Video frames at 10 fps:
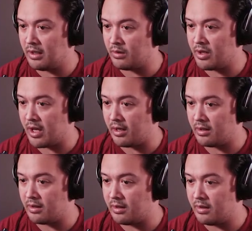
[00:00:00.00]
Okay.
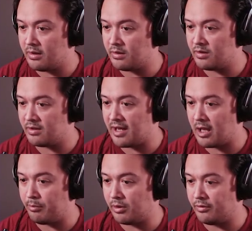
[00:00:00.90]

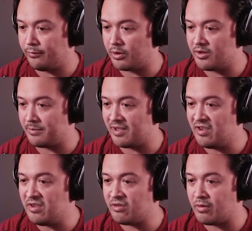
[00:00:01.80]
Scalpel and forceps.
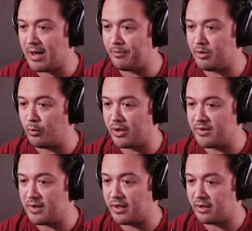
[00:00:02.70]
Let's just grab new
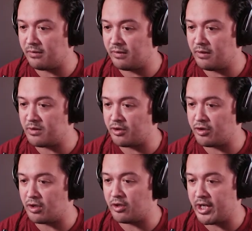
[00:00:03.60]
ones here. Those are
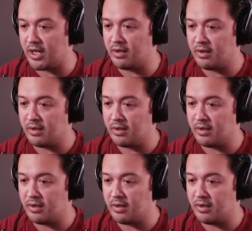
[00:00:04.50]
dirty.